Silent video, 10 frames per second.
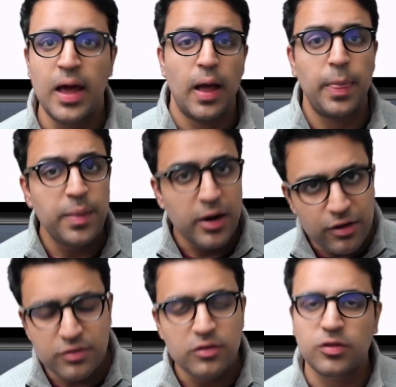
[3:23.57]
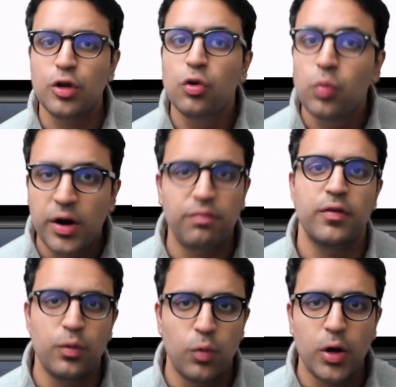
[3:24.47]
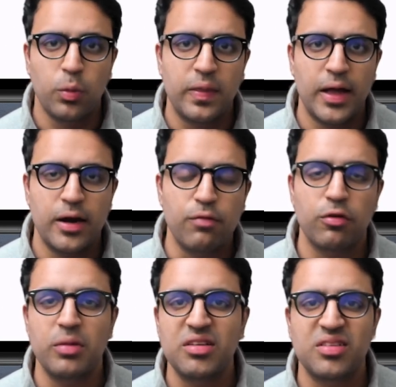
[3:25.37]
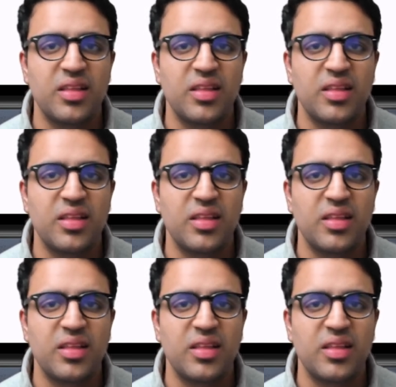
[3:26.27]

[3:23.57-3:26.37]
And then the listeners can do whatever they want with that information.